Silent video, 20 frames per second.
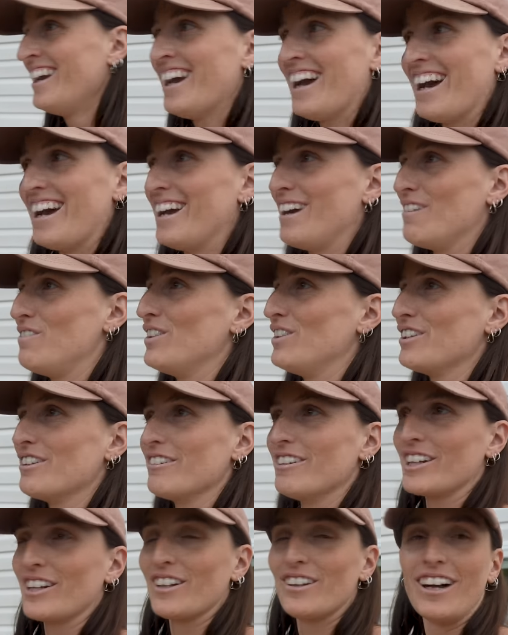I have been
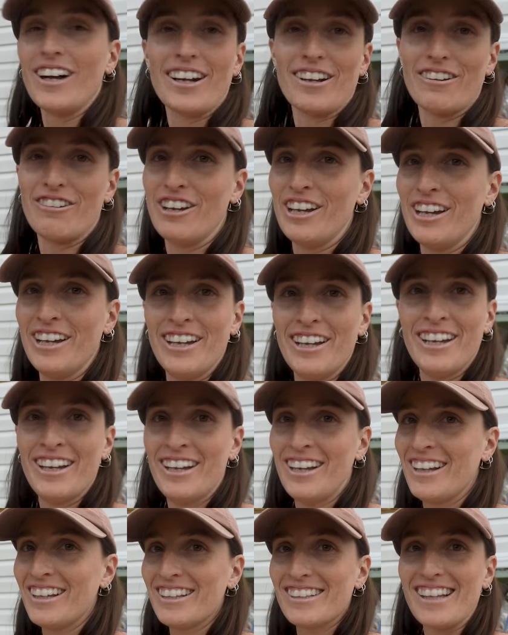doing a lot of
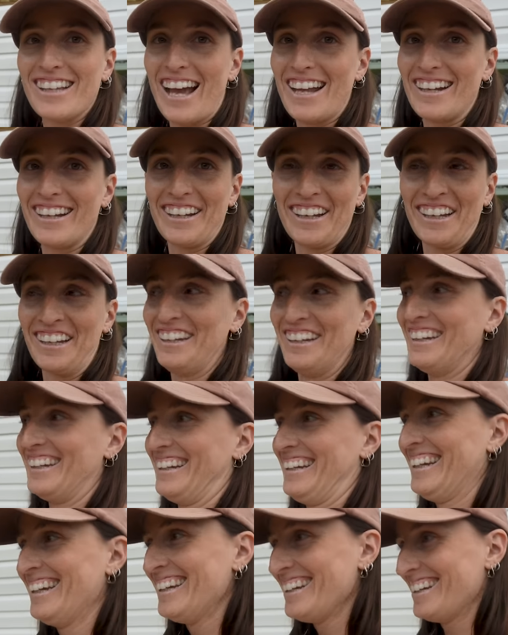siding
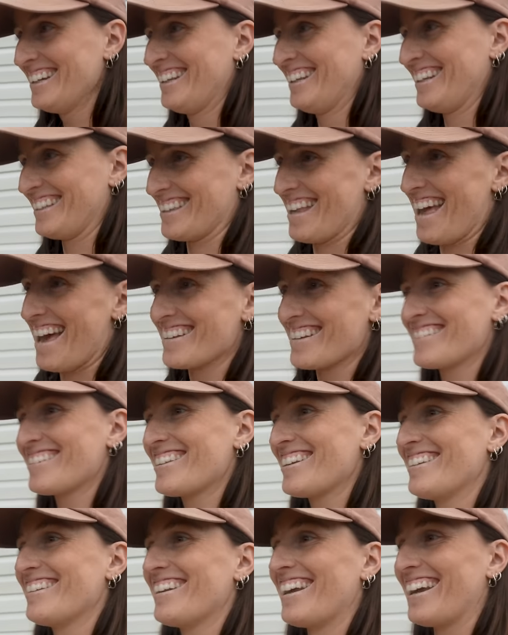these last
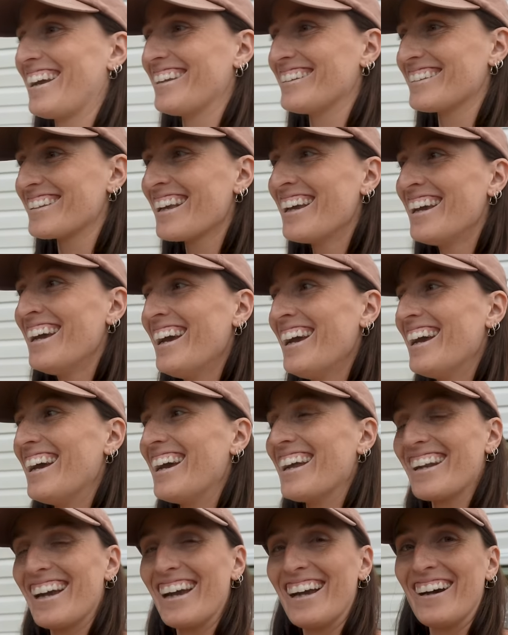two days,
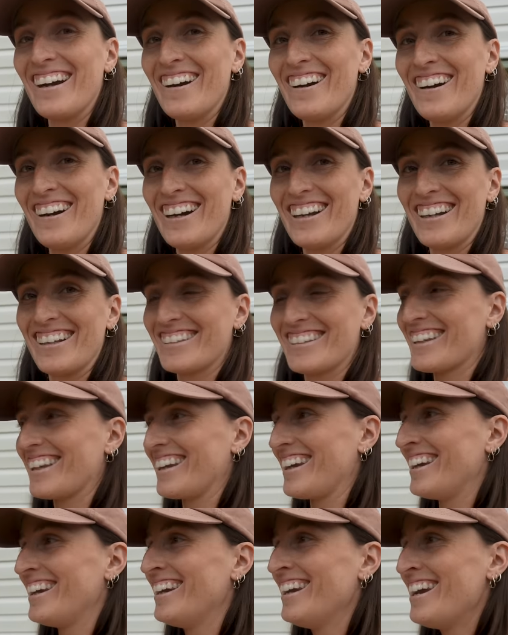and I
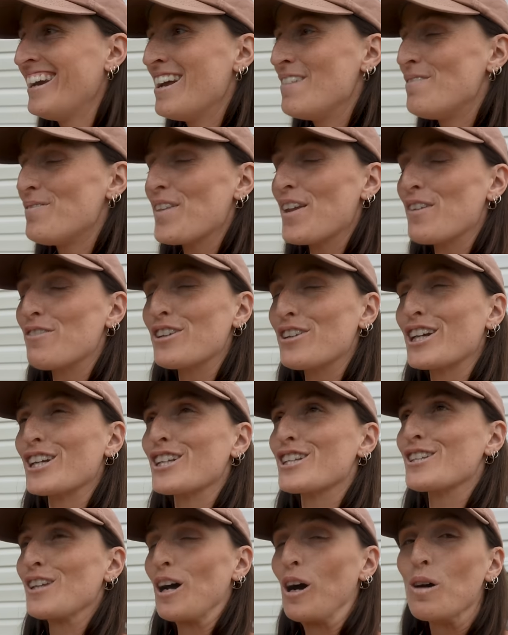honestly I feel
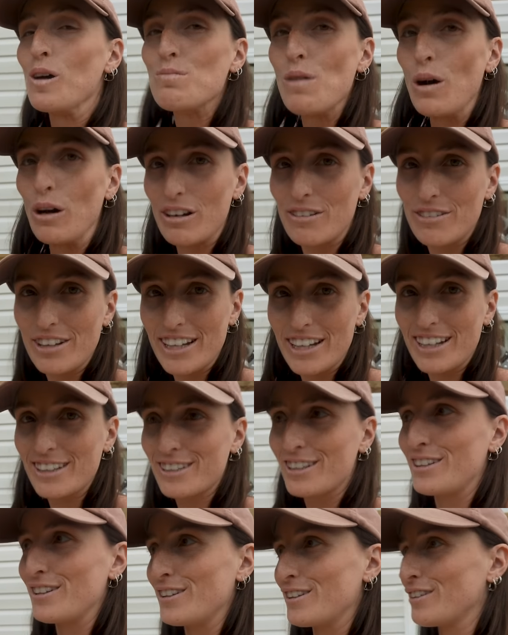so motivated
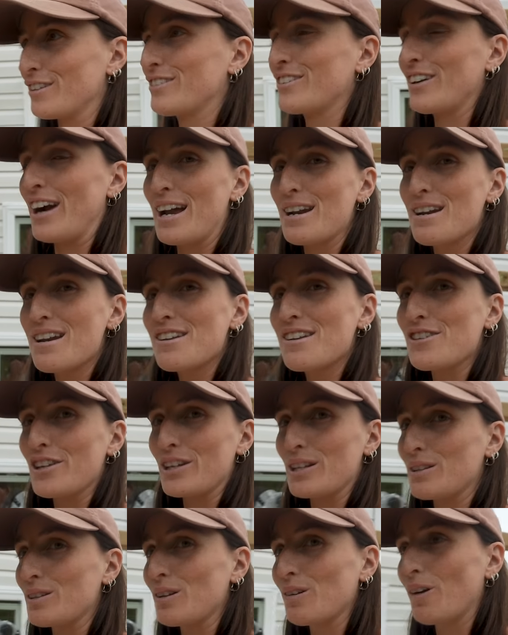to do the front,
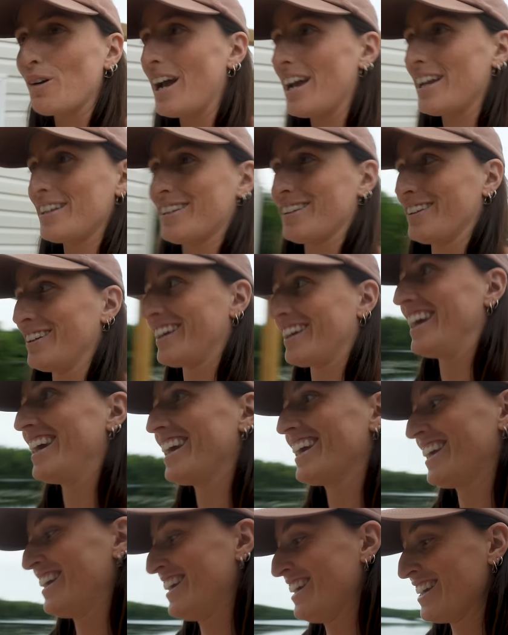just the way it's
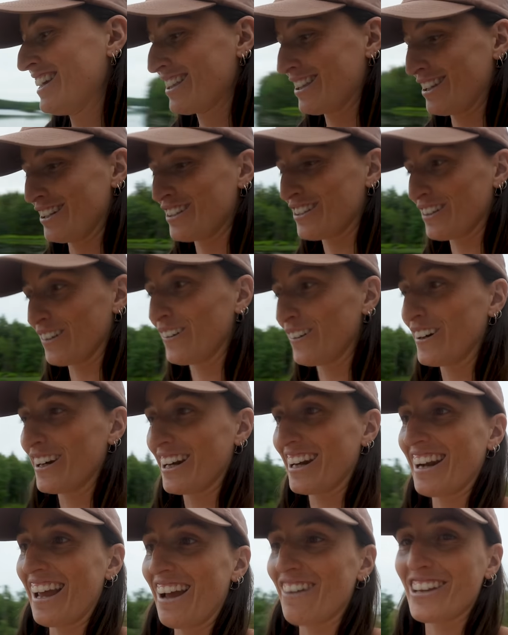looking, the door
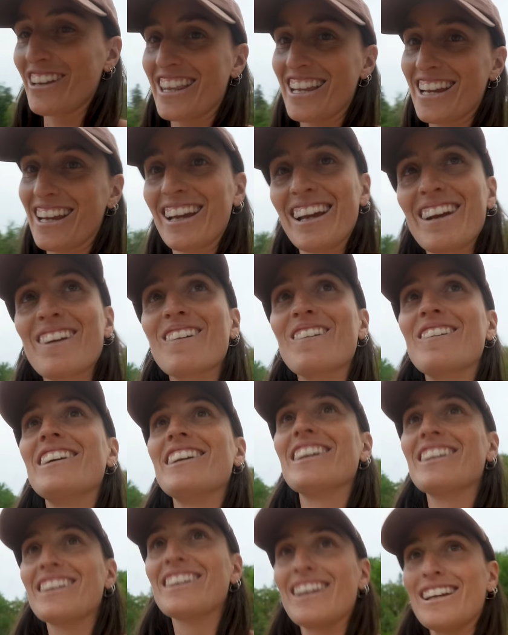and everything. It
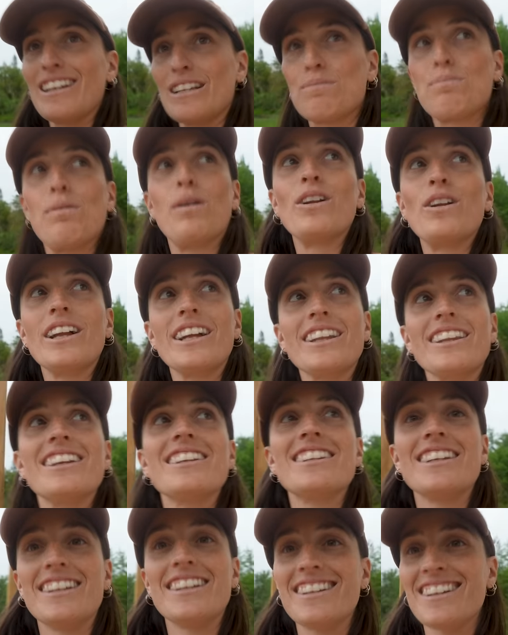really is pulling
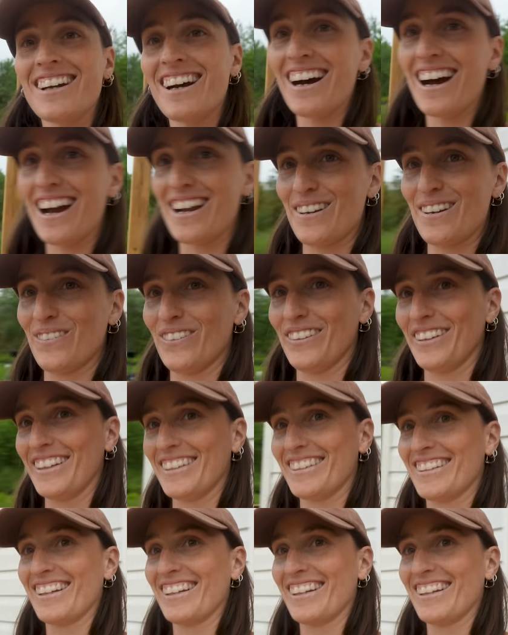this entire place